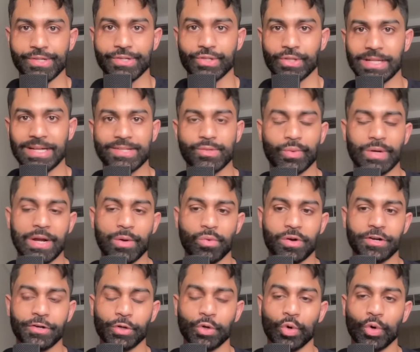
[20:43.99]
So that's what I
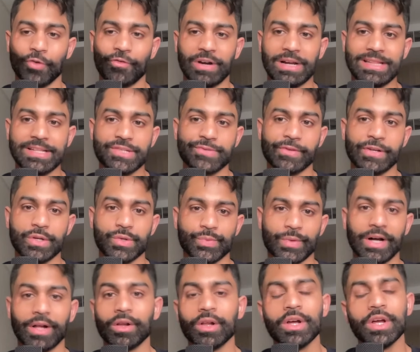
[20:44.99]
wanted to go over in this video as
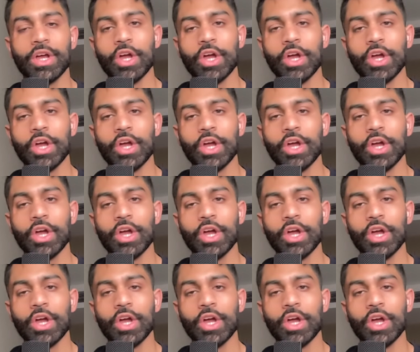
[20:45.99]
well.